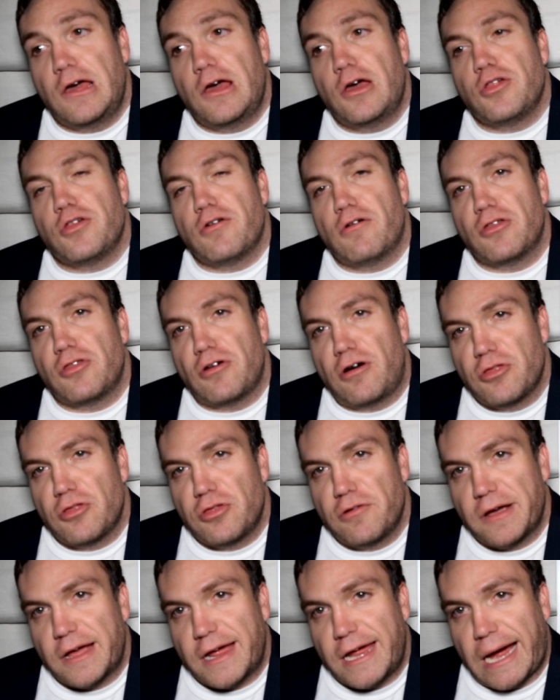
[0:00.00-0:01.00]
She was also
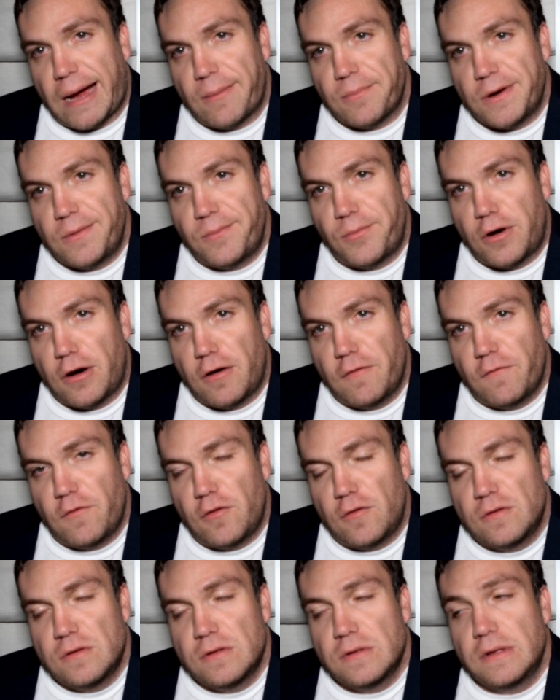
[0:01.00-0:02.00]
in Captain
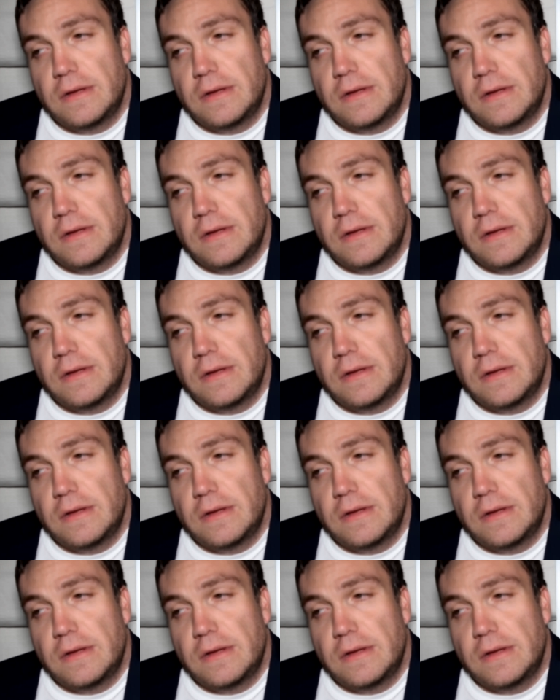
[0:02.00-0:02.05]
Marvel